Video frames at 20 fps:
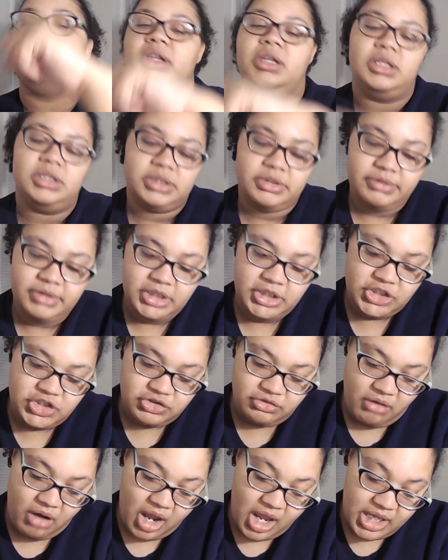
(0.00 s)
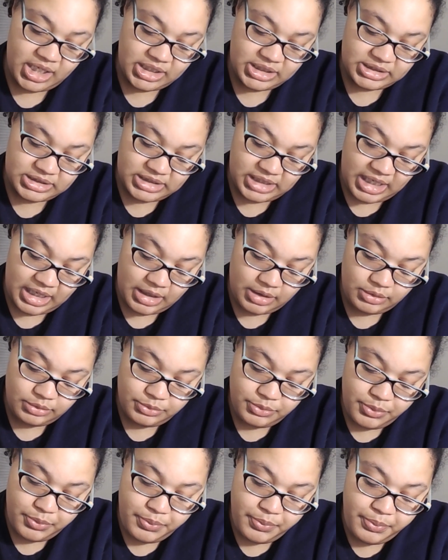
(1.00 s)
like it's already drying
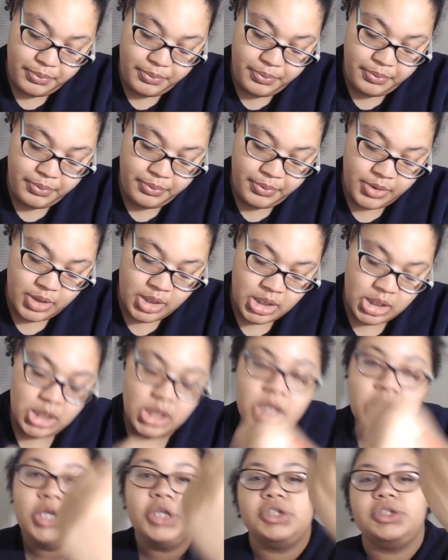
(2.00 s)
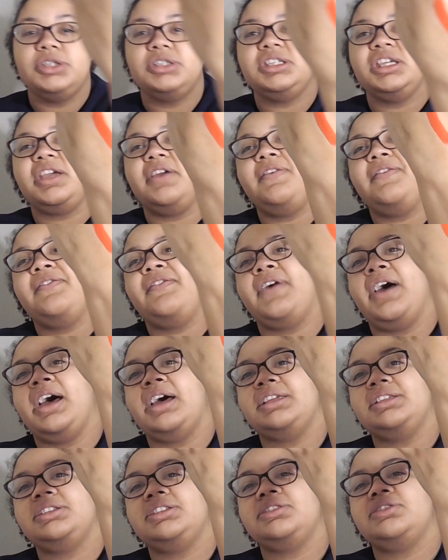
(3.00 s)
down. So it's like a
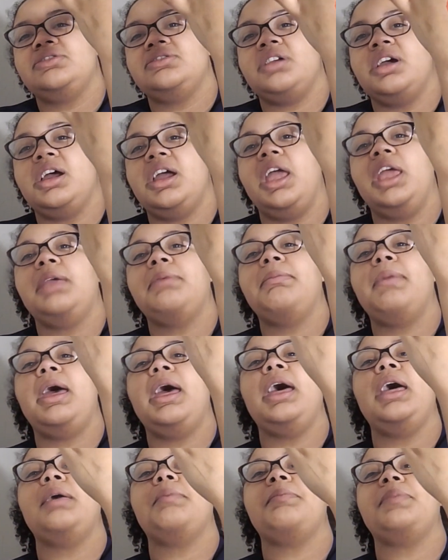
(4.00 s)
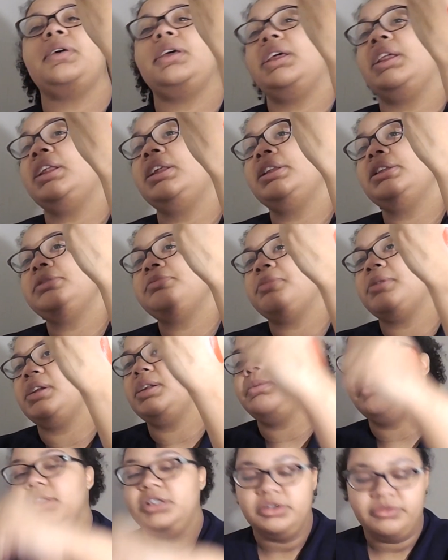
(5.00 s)
fast drying matte, but it is pretty
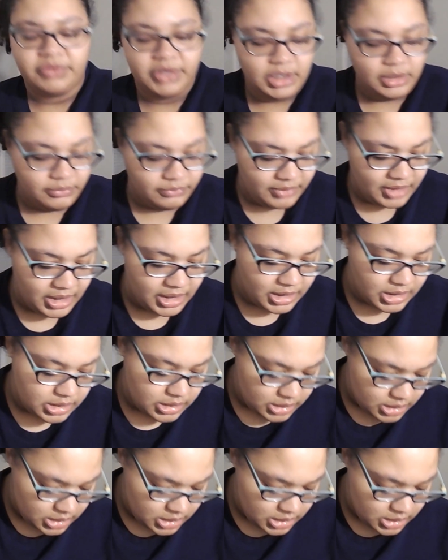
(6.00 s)
much a red red.